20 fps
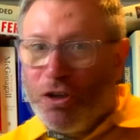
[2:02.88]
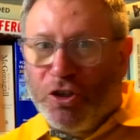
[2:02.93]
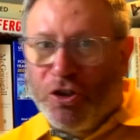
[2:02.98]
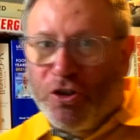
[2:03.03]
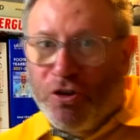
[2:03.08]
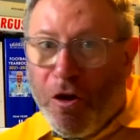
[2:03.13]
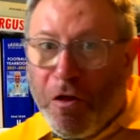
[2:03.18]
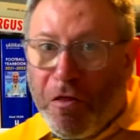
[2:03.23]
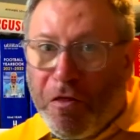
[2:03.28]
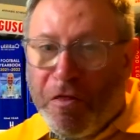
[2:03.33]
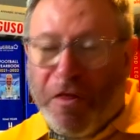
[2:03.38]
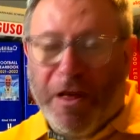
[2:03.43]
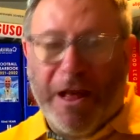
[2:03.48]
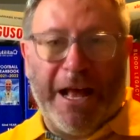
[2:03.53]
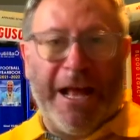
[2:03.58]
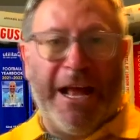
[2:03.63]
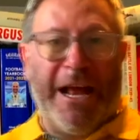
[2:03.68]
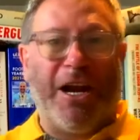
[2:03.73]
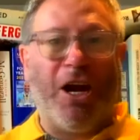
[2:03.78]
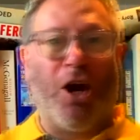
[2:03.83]
truth
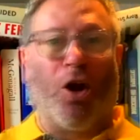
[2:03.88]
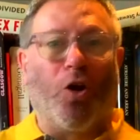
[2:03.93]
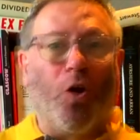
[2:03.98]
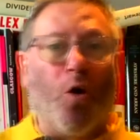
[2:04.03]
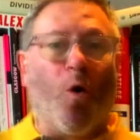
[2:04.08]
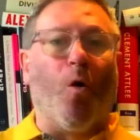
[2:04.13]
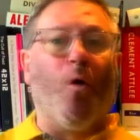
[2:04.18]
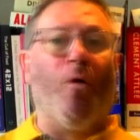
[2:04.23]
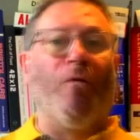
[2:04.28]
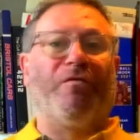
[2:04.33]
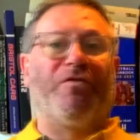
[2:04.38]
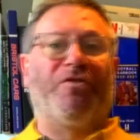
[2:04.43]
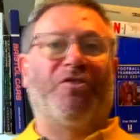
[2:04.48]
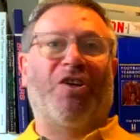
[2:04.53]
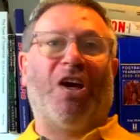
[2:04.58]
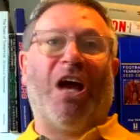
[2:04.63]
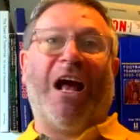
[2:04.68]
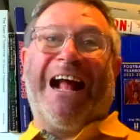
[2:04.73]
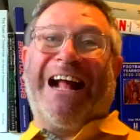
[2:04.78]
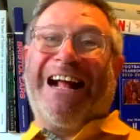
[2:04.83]
in
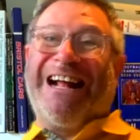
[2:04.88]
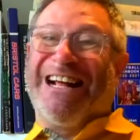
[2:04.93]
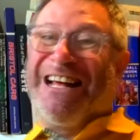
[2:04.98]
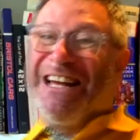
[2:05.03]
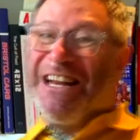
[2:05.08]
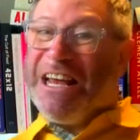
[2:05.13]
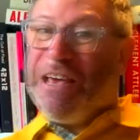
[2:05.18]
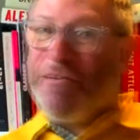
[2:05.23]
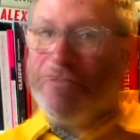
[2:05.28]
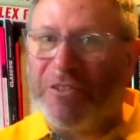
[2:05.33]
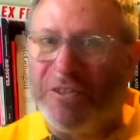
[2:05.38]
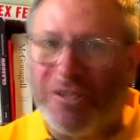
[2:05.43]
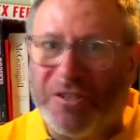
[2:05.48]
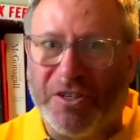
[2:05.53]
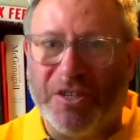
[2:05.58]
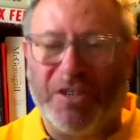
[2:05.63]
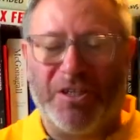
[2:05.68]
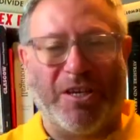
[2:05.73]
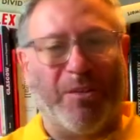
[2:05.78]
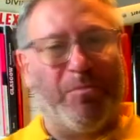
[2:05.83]
Gove's
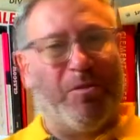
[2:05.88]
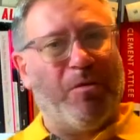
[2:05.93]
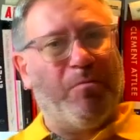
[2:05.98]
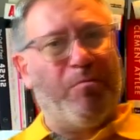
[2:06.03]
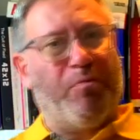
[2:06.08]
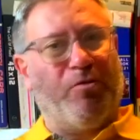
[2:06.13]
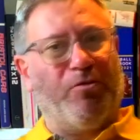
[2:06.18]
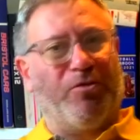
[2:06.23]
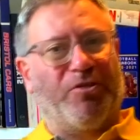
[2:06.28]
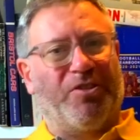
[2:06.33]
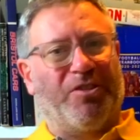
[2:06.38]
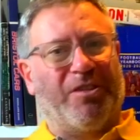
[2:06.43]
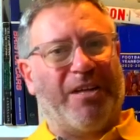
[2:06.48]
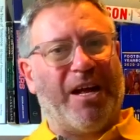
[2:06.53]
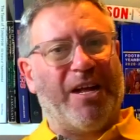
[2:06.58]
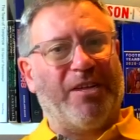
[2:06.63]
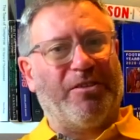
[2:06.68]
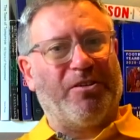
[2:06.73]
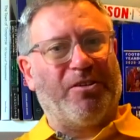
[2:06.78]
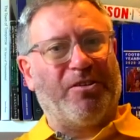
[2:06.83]
grievances about poor
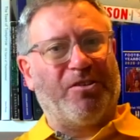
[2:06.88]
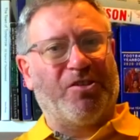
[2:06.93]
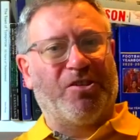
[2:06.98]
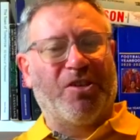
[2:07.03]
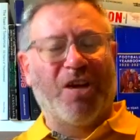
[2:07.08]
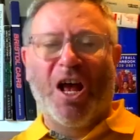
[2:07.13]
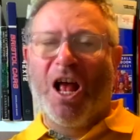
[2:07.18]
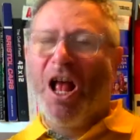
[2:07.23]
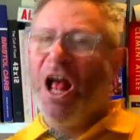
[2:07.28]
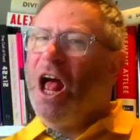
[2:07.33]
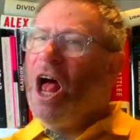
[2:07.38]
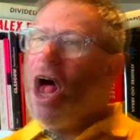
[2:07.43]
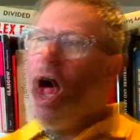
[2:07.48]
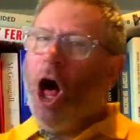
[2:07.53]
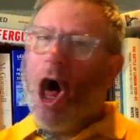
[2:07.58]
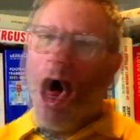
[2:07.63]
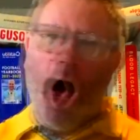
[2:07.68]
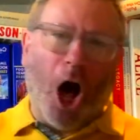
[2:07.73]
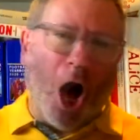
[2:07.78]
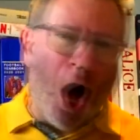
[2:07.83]
standards,
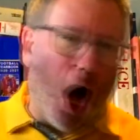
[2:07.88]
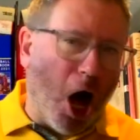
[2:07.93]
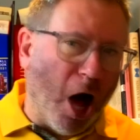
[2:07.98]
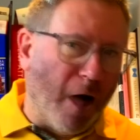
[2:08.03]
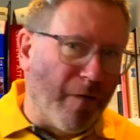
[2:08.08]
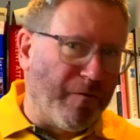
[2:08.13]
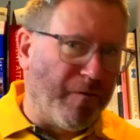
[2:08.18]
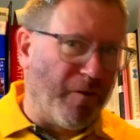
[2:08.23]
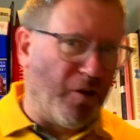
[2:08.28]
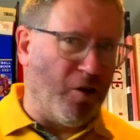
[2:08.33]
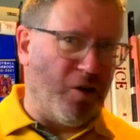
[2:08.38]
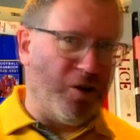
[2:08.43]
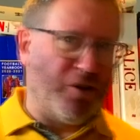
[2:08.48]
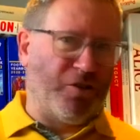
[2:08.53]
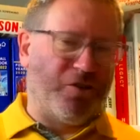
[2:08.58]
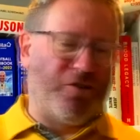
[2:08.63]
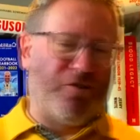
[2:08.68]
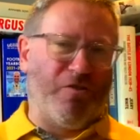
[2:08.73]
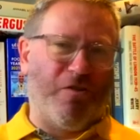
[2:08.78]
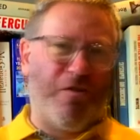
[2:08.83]
awful lot of
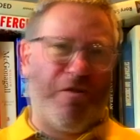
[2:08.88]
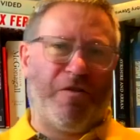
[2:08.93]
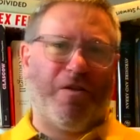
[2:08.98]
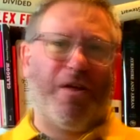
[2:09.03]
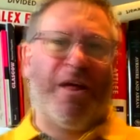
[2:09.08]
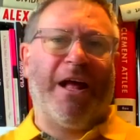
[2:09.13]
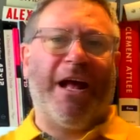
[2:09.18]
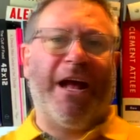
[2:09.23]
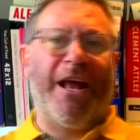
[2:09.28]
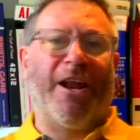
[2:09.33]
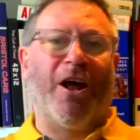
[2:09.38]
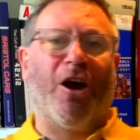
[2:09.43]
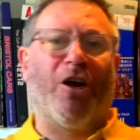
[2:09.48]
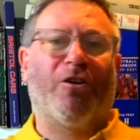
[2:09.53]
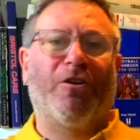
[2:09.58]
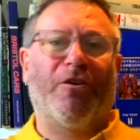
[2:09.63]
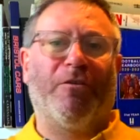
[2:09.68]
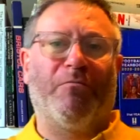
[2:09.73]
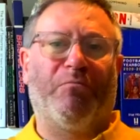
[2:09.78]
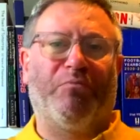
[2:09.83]
truth in our
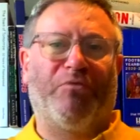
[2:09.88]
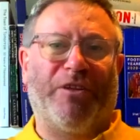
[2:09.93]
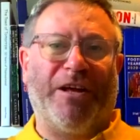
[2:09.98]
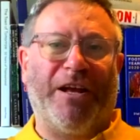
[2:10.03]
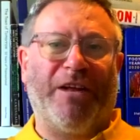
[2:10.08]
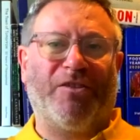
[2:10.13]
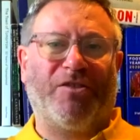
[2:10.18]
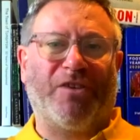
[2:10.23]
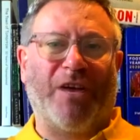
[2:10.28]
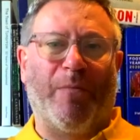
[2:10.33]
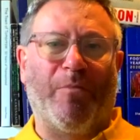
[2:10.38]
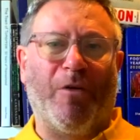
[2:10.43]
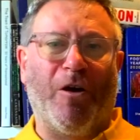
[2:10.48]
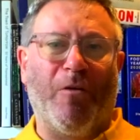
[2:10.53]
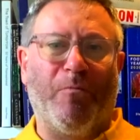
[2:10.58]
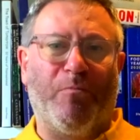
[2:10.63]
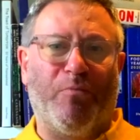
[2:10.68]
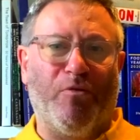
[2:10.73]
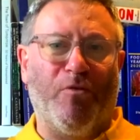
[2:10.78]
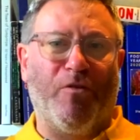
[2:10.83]
complaints
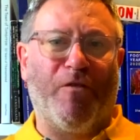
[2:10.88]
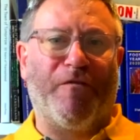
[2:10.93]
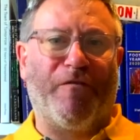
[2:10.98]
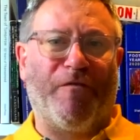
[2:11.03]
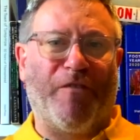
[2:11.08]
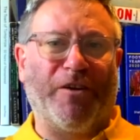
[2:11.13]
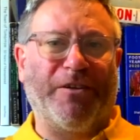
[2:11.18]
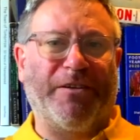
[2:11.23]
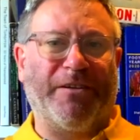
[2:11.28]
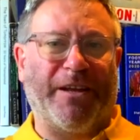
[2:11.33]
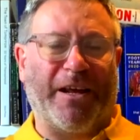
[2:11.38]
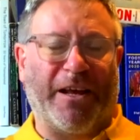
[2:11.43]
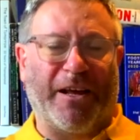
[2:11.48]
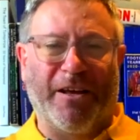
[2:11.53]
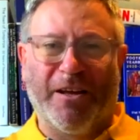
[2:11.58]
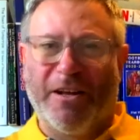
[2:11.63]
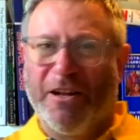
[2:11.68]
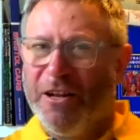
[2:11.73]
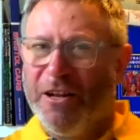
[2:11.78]
about poor funding,